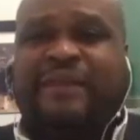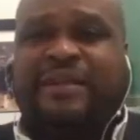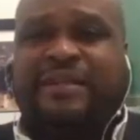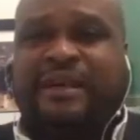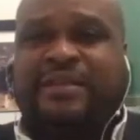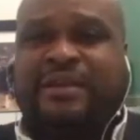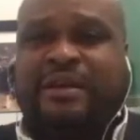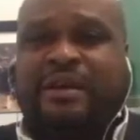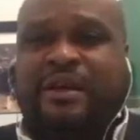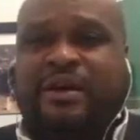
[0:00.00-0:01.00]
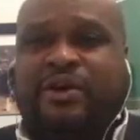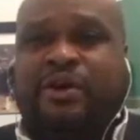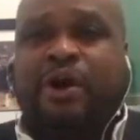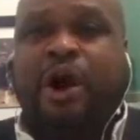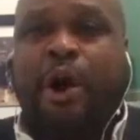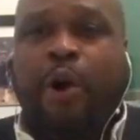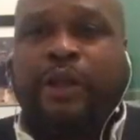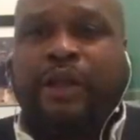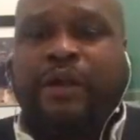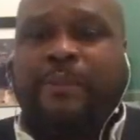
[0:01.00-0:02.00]
assists. You're
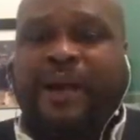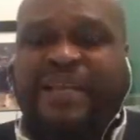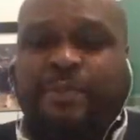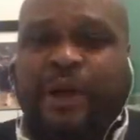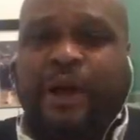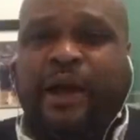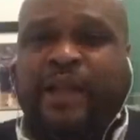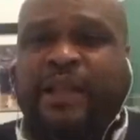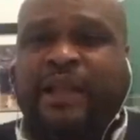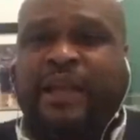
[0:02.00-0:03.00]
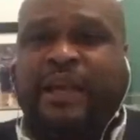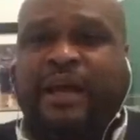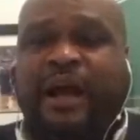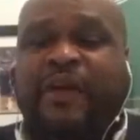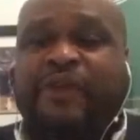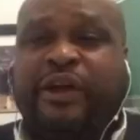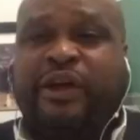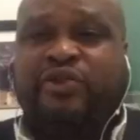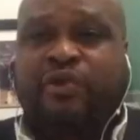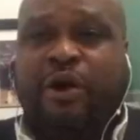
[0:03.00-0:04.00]
holding the best player in the league under
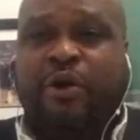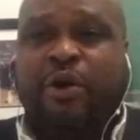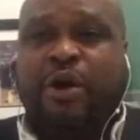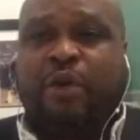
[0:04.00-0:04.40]
control